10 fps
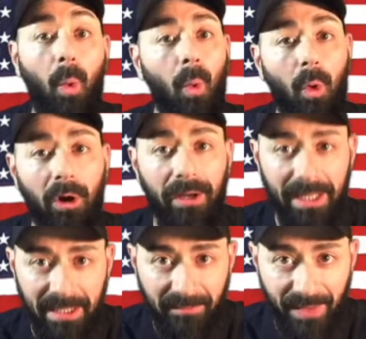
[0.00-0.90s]
or
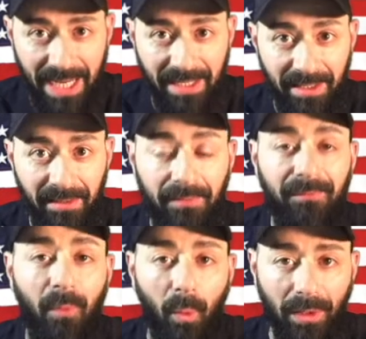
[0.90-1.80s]
an invading
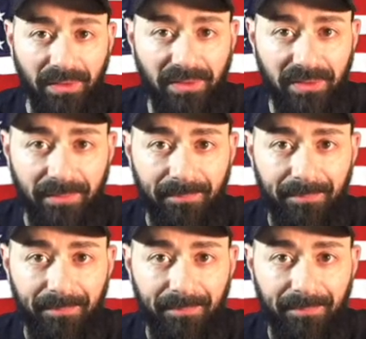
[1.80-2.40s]
force.